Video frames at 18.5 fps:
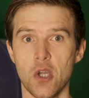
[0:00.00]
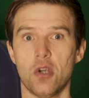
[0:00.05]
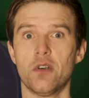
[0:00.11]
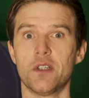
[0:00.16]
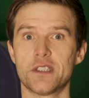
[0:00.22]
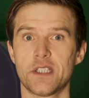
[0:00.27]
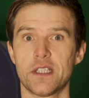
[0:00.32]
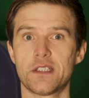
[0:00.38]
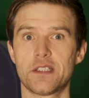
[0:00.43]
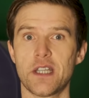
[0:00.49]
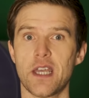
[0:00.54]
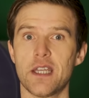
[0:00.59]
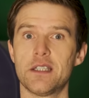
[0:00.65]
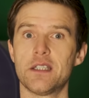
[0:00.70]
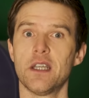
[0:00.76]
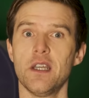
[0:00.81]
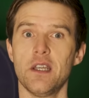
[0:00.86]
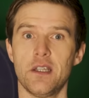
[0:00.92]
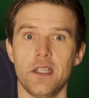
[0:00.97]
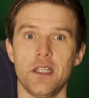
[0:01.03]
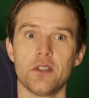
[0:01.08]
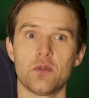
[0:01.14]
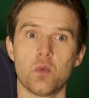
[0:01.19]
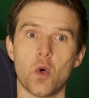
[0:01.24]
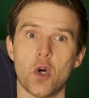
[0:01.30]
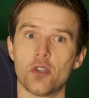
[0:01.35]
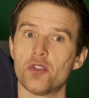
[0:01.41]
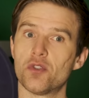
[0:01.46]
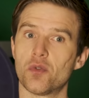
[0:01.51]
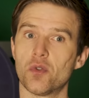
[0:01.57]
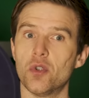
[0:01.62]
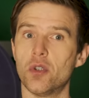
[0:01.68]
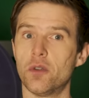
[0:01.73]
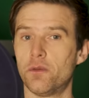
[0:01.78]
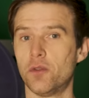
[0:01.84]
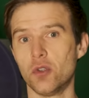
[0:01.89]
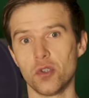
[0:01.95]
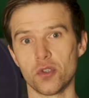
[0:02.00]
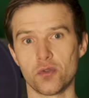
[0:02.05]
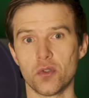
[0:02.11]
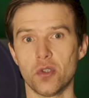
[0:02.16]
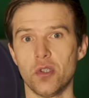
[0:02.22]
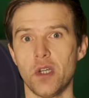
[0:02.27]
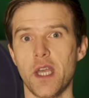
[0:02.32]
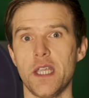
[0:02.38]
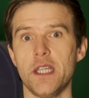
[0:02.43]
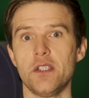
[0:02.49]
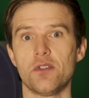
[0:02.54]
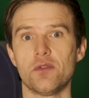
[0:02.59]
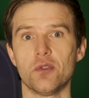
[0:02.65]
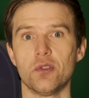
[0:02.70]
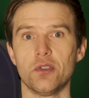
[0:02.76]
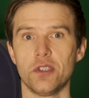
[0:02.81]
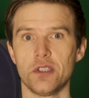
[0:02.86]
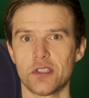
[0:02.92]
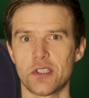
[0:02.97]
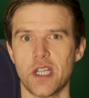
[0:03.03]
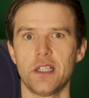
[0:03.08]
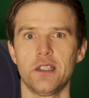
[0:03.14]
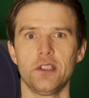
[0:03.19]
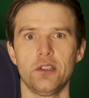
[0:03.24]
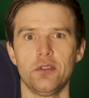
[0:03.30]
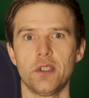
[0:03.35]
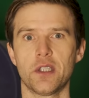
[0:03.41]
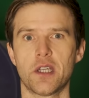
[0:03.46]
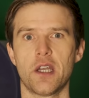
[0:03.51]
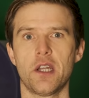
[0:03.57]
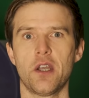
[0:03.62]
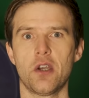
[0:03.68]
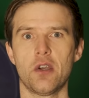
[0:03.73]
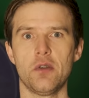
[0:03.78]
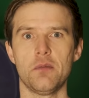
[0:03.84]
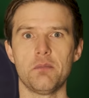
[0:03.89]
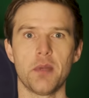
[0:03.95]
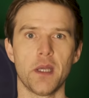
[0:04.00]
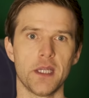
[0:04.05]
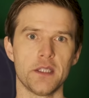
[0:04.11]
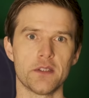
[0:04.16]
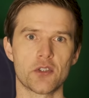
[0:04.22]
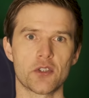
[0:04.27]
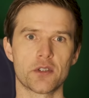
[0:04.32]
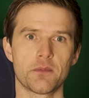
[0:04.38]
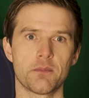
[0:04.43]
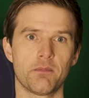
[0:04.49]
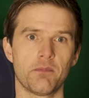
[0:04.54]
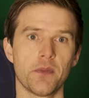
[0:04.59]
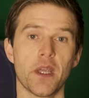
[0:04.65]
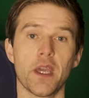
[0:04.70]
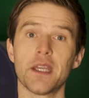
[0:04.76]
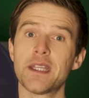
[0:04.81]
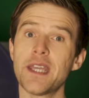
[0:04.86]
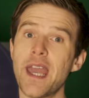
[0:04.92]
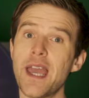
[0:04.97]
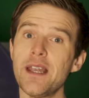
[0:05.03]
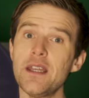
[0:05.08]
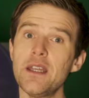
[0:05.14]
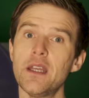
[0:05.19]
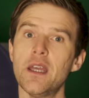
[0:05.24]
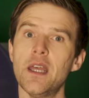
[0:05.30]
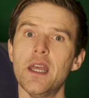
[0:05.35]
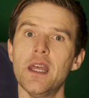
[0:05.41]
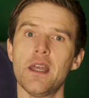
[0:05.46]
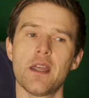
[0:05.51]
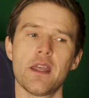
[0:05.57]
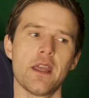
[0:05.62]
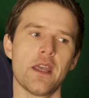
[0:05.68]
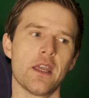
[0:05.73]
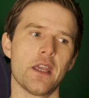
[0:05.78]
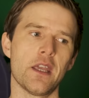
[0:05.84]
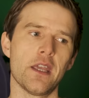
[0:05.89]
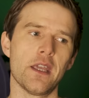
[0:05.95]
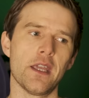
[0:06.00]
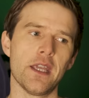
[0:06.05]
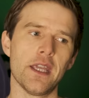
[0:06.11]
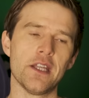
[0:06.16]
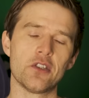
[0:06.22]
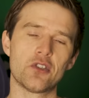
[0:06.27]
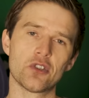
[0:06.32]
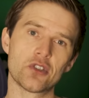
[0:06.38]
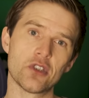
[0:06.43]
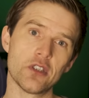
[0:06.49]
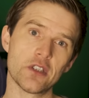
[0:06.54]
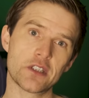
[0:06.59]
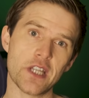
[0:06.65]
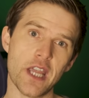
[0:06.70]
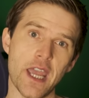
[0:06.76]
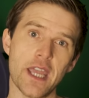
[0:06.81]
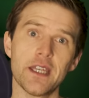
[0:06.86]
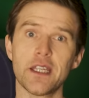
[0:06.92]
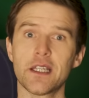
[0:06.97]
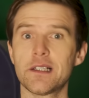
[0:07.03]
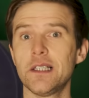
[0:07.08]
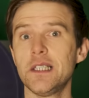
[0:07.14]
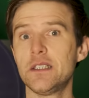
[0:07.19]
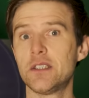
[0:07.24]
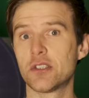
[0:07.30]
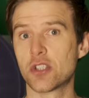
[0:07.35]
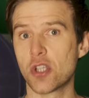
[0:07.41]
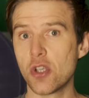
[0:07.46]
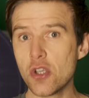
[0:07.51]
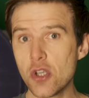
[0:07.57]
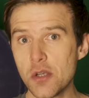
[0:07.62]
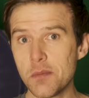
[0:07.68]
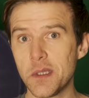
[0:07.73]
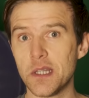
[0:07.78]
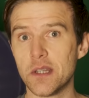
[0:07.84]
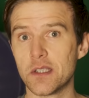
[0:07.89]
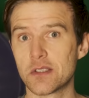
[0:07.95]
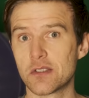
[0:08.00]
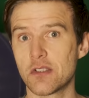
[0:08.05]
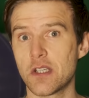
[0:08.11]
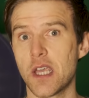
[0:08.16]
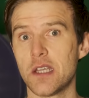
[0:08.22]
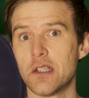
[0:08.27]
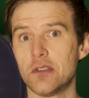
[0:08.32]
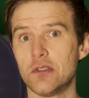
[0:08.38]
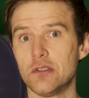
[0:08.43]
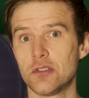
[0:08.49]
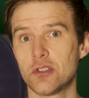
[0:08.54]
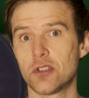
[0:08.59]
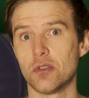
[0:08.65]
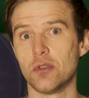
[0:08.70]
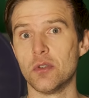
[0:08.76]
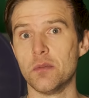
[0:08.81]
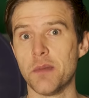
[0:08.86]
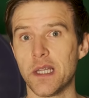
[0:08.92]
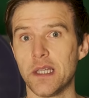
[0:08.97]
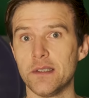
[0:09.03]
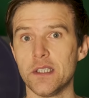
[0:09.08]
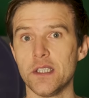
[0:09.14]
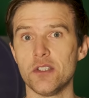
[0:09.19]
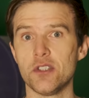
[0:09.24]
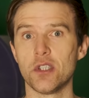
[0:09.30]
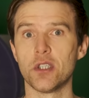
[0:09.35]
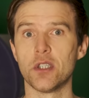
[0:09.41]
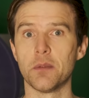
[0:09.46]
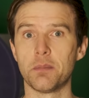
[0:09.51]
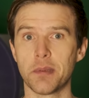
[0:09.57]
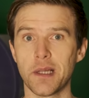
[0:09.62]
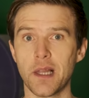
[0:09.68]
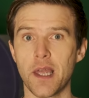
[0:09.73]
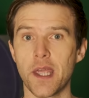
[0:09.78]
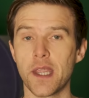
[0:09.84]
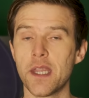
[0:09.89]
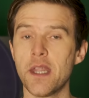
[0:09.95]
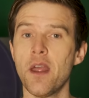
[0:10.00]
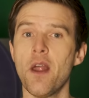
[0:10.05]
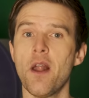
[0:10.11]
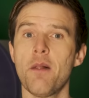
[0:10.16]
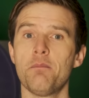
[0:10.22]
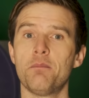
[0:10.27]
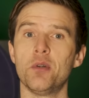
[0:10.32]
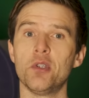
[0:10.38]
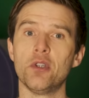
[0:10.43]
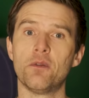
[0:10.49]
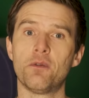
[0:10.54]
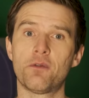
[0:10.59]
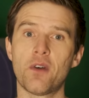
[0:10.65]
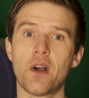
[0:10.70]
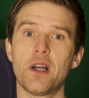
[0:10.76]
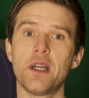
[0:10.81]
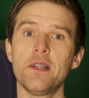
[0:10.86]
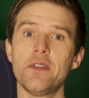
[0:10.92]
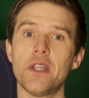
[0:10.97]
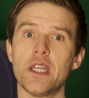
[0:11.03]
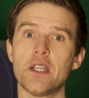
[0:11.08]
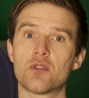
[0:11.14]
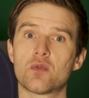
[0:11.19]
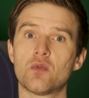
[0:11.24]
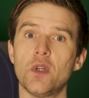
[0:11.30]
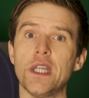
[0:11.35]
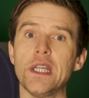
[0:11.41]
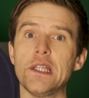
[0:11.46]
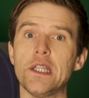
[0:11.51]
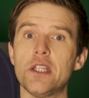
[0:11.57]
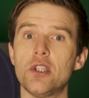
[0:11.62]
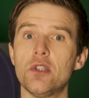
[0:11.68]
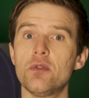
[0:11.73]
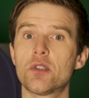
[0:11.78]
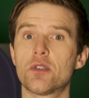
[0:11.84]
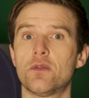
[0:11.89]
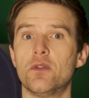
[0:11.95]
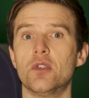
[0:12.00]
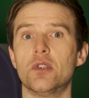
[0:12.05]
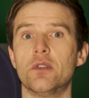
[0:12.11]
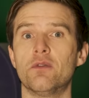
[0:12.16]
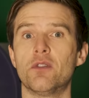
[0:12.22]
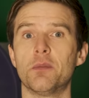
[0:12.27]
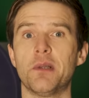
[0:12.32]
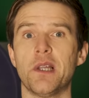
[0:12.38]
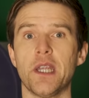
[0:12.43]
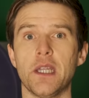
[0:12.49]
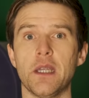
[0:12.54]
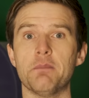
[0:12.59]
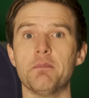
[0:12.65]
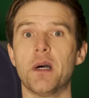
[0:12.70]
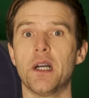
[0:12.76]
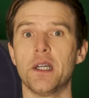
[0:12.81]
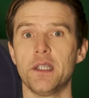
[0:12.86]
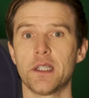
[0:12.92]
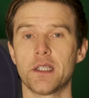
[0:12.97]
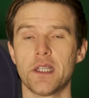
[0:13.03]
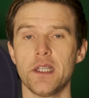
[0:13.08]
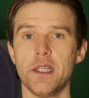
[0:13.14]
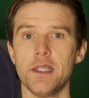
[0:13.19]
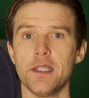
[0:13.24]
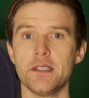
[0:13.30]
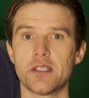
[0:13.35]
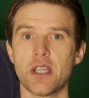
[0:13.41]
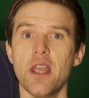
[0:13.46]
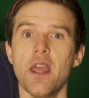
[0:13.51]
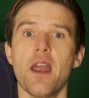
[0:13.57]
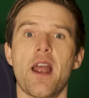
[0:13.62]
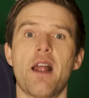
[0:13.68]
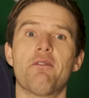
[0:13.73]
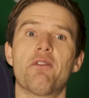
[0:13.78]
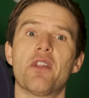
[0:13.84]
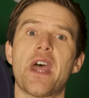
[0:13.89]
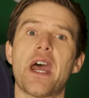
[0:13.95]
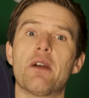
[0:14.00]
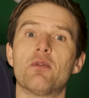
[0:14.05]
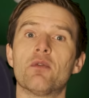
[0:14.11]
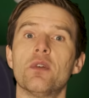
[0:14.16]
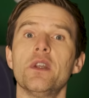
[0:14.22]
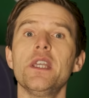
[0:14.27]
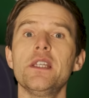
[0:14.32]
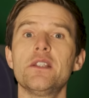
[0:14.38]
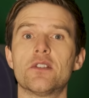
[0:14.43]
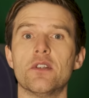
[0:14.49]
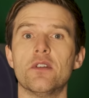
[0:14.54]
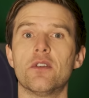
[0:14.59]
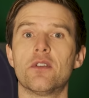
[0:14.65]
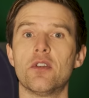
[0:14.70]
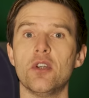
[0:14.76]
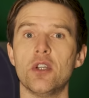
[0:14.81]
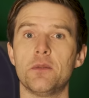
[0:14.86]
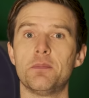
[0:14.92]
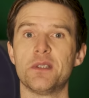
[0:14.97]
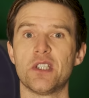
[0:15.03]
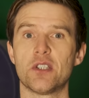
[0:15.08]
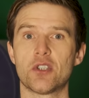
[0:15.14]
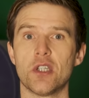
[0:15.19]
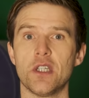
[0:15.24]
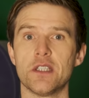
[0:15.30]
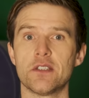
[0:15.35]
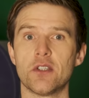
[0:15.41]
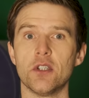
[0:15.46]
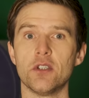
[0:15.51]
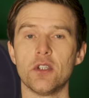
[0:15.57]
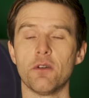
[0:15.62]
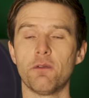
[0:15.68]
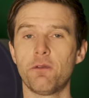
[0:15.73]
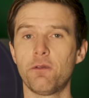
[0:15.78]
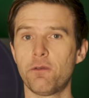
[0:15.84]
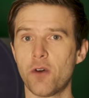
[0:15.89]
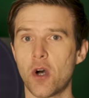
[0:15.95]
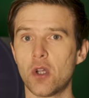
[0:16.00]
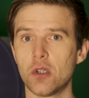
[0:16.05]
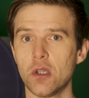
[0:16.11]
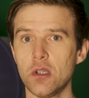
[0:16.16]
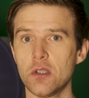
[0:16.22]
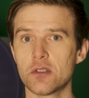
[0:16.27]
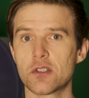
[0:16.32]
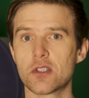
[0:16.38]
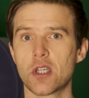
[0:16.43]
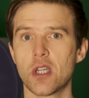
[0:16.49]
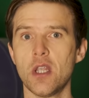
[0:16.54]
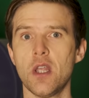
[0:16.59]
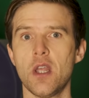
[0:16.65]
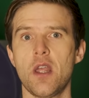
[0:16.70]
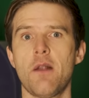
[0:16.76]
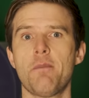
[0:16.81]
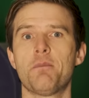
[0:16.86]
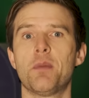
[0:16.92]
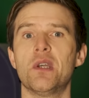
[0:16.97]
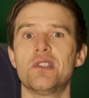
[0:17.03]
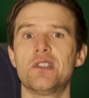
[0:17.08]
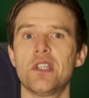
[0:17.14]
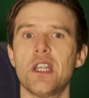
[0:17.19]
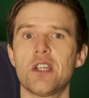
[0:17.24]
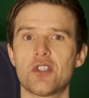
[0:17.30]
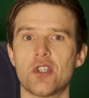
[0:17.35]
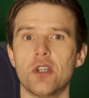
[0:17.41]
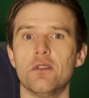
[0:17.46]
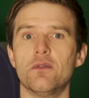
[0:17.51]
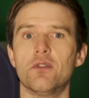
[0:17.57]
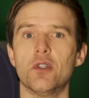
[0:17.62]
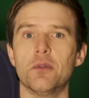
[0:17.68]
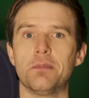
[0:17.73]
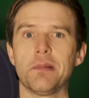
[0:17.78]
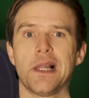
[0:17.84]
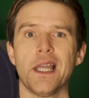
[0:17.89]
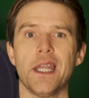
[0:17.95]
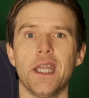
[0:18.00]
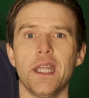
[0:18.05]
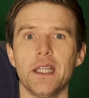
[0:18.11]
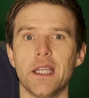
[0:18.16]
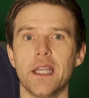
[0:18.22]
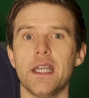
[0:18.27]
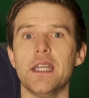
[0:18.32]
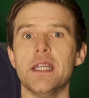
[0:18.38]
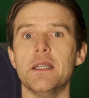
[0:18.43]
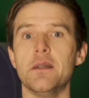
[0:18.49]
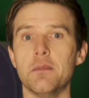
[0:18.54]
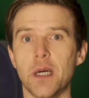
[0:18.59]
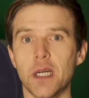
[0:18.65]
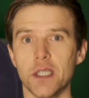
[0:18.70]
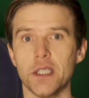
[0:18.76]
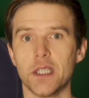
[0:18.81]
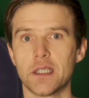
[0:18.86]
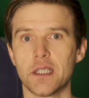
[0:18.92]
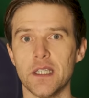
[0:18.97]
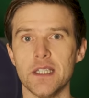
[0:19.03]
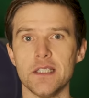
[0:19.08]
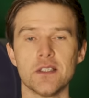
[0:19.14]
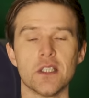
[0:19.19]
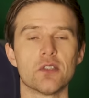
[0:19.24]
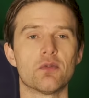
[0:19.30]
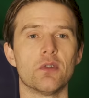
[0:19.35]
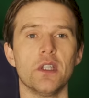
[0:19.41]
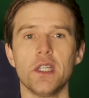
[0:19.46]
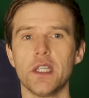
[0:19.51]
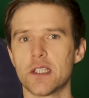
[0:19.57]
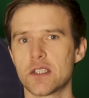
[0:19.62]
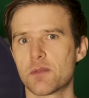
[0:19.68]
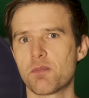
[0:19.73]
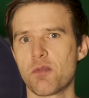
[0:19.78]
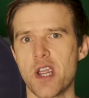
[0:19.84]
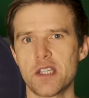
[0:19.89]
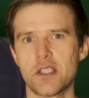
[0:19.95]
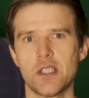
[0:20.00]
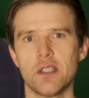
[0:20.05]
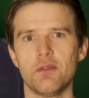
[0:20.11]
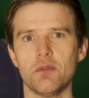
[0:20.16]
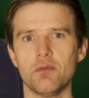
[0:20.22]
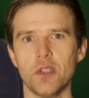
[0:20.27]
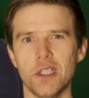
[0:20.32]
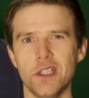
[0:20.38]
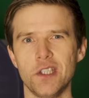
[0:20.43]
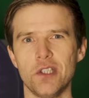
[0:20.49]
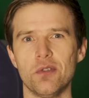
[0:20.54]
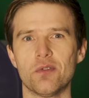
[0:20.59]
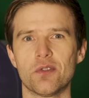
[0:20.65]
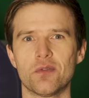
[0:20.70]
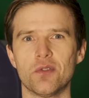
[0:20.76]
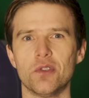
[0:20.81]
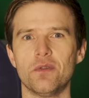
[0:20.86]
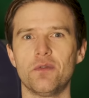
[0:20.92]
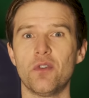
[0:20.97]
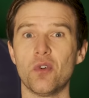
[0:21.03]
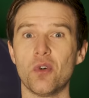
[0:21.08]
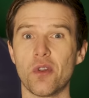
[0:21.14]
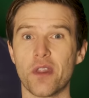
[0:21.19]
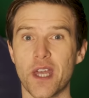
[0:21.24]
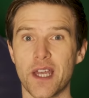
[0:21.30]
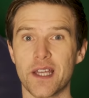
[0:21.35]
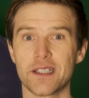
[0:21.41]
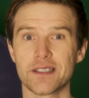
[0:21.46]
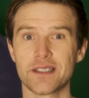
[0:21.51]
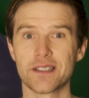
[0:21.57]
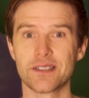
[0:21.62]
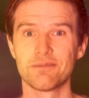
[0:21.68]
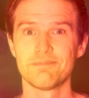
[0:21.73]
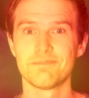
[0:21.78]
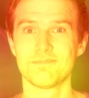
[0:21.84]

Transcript: Or as I said, it's 1 draw, 4 draw, 8 draw that's telling you the kind of home base. Again, it doesn't technically determine the scales or melodies you're going to play, but you'll find that it's really useful for playing in minor keys. And for that reason, third position is the default position for playing in minor keys. It's really expressive and really useful for that.